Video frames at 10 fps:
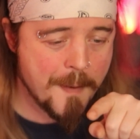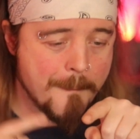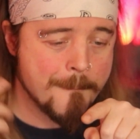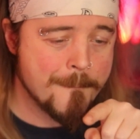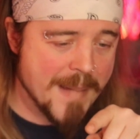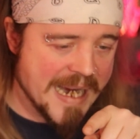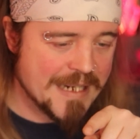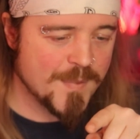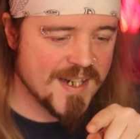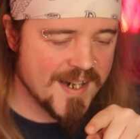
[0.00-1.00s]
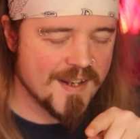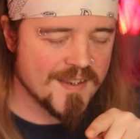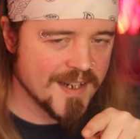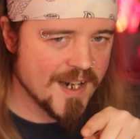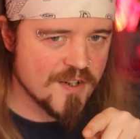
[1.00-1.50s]
maybe get
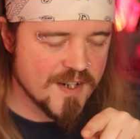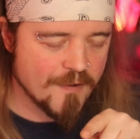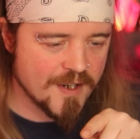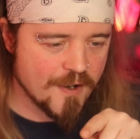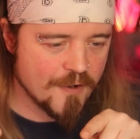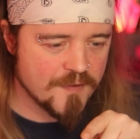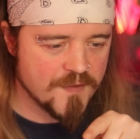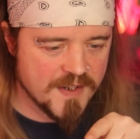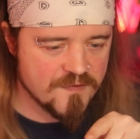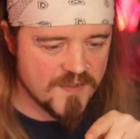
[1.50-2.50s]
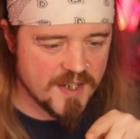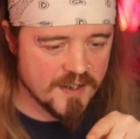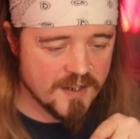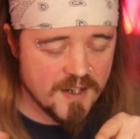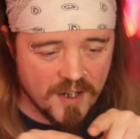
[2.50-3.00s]
the legendary node if it's
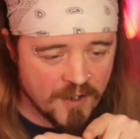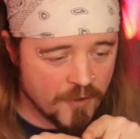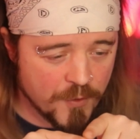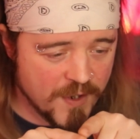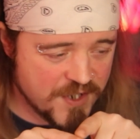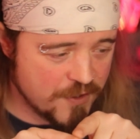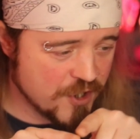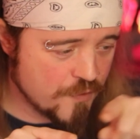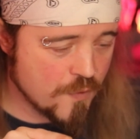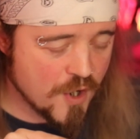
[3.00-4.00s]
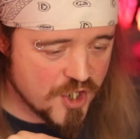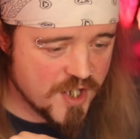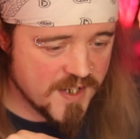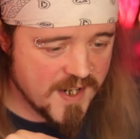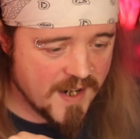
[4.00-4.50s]
convenient, and otherwise you just rush
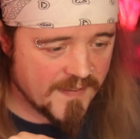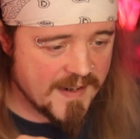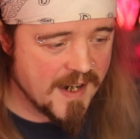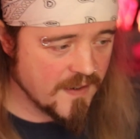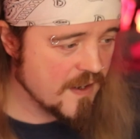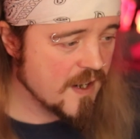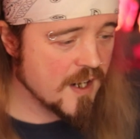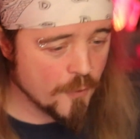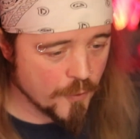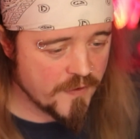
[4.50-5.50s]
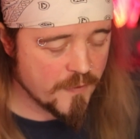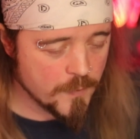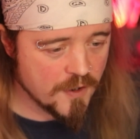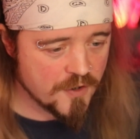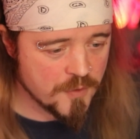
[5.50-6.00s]
to the next gate in order to
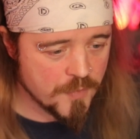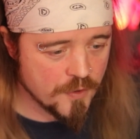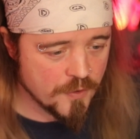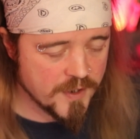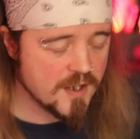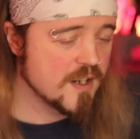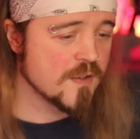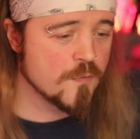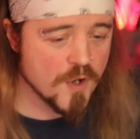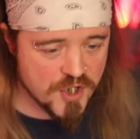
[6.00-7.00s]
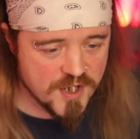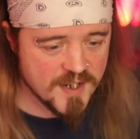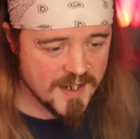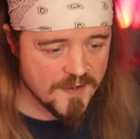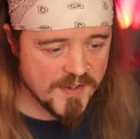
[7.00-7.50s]
unlock the board, to rush to the
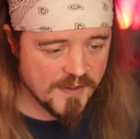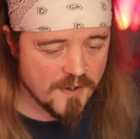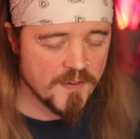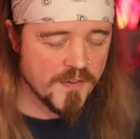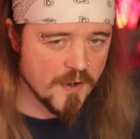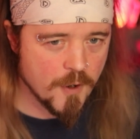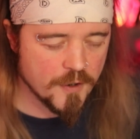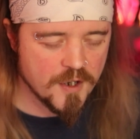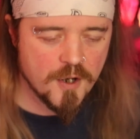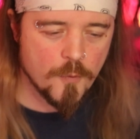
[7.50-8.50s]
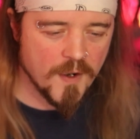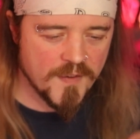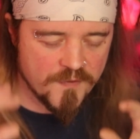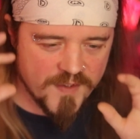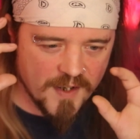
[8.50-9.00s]
glyph slot, and so on.
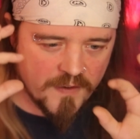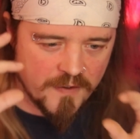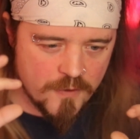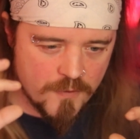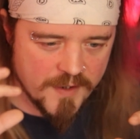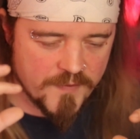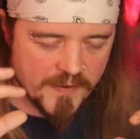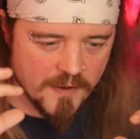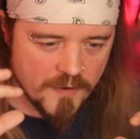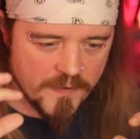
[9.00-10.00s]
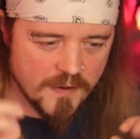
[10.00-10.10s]
Whereas if they had 2 glyph slots,